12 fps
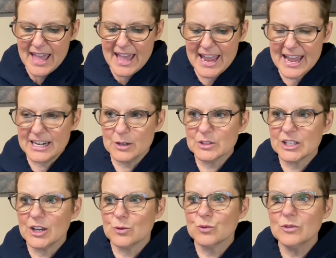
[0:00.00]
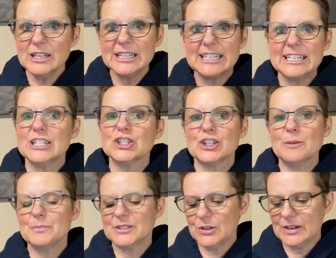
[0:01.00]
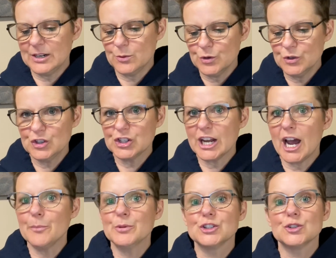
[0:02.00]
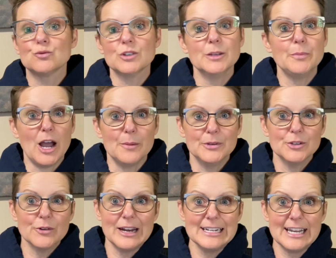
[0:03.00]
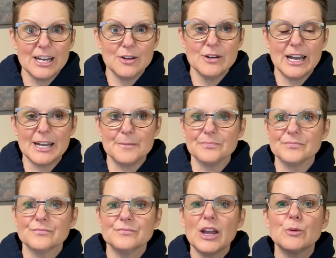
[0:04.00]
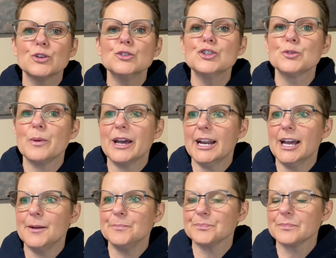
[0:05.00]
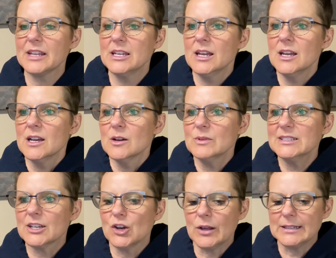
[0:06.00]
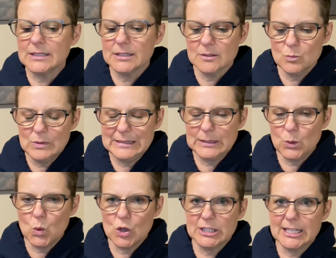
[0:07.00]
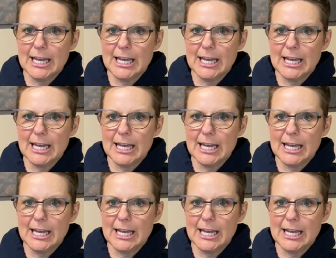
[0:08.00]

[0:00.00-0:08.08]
And it was a really neat jumpsuit, had a ruched top, which is really popular right now. Not ruched, but what's it called? What's it called?